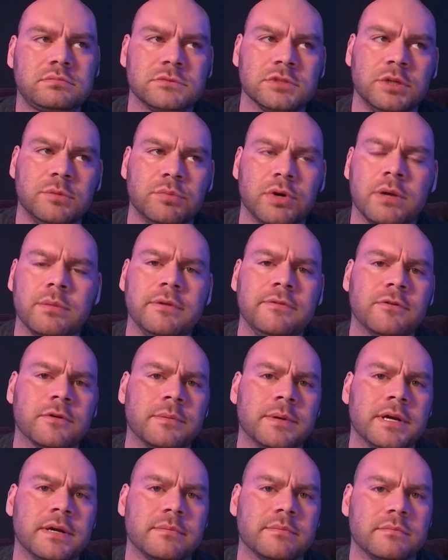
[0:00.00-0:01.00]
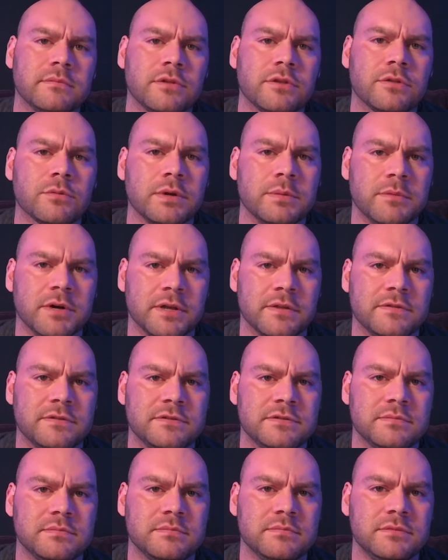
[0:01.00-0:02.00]
probably for about 3
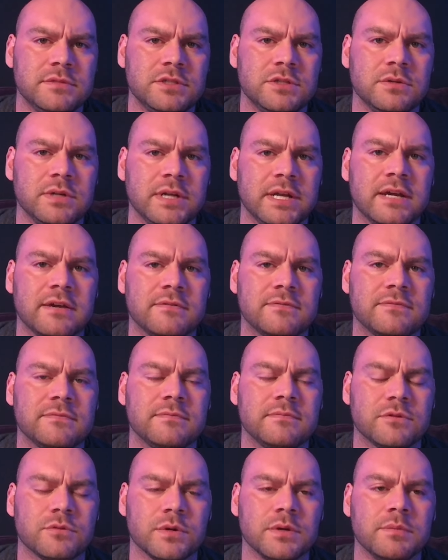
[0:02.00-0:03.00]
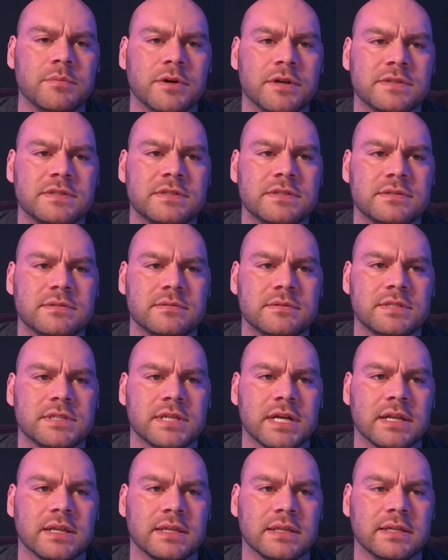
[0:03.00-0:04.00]
months, 2.5, 3 months
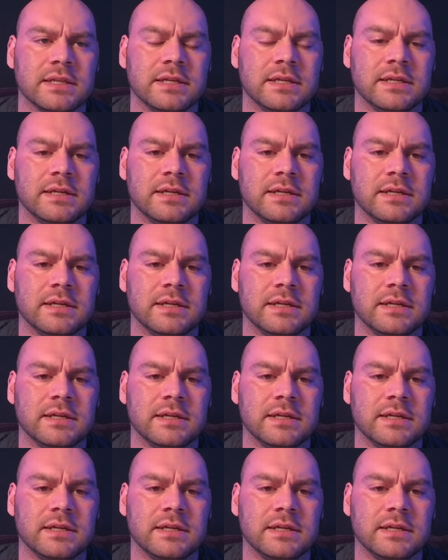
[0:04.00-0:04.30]
solidly.